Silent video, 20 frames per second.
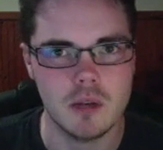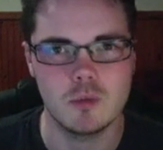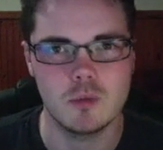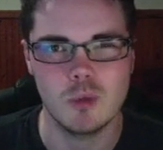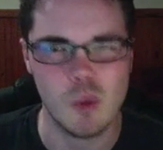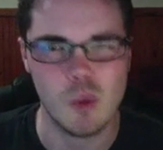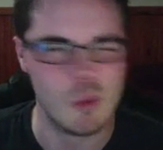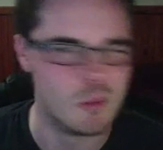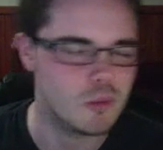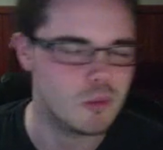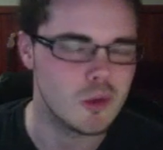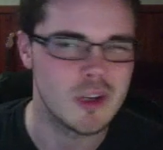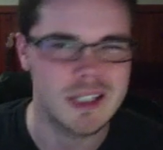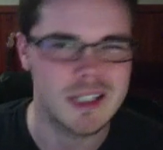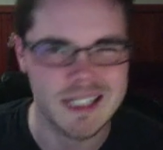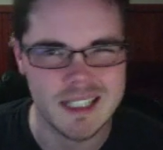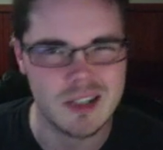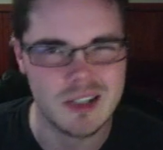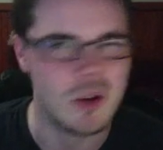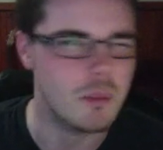well,
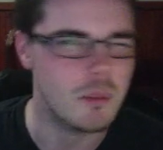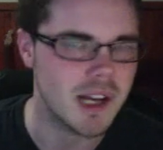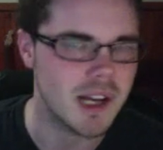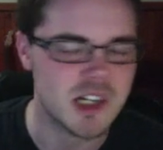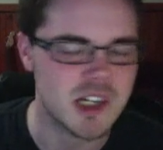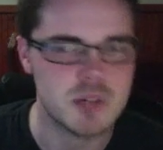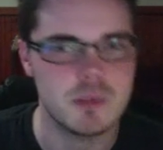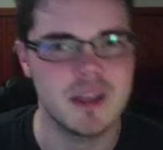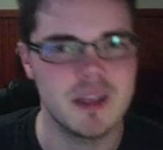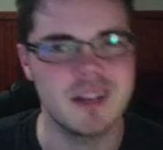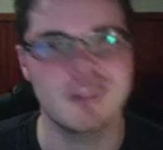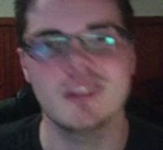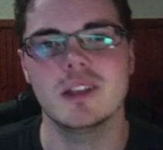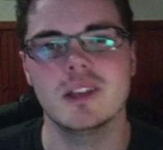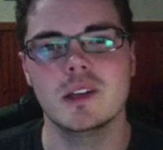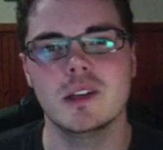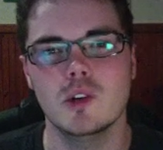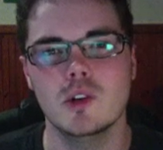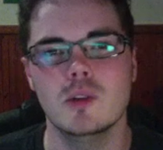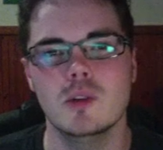really not much better than
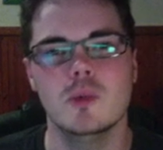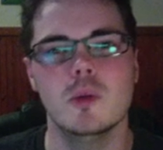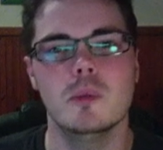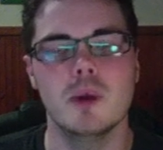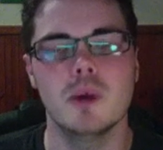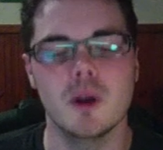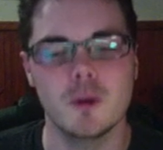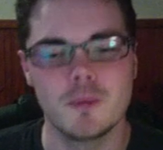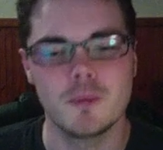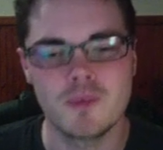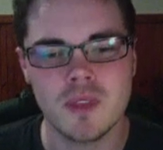a normal bow